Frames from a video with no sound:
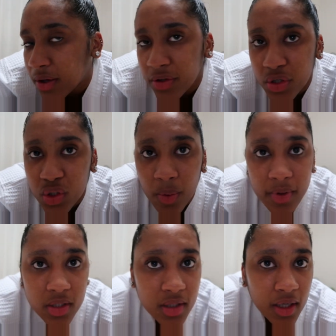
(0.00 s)
know, it's just so
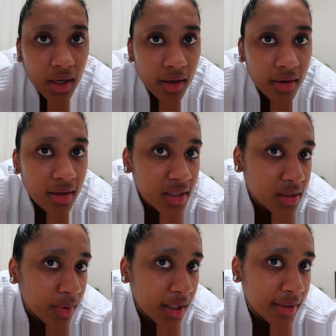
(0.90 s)
much thicker than
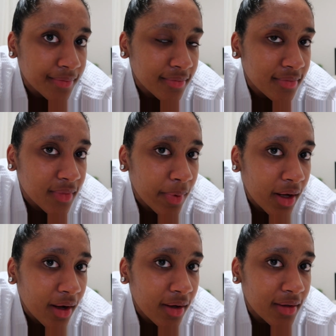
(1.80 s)
this one. Oh my
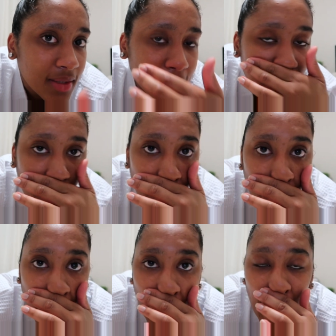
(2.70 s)
god, this is
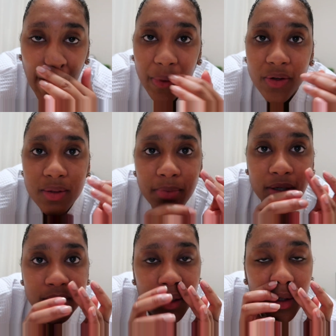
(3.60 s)
so up close and
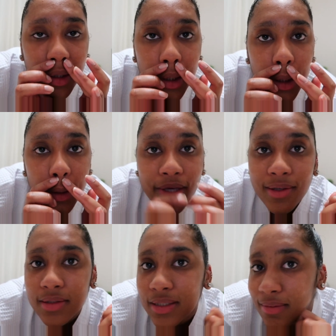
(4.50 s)
personal. You
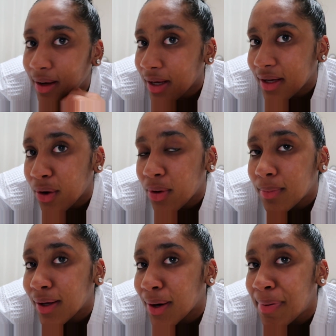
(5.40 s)
can see my cocoa
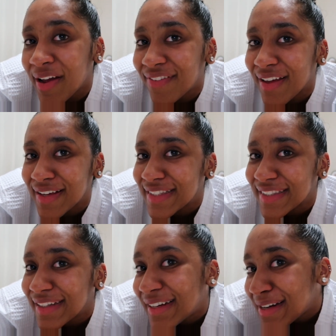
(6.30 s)
butter on my face.
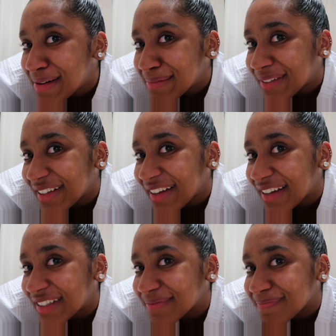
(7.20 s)
But
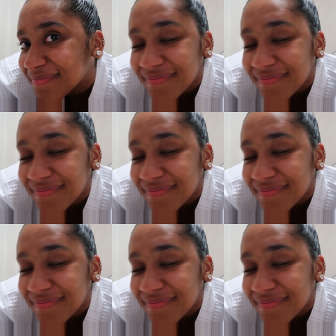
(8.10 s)
yeah,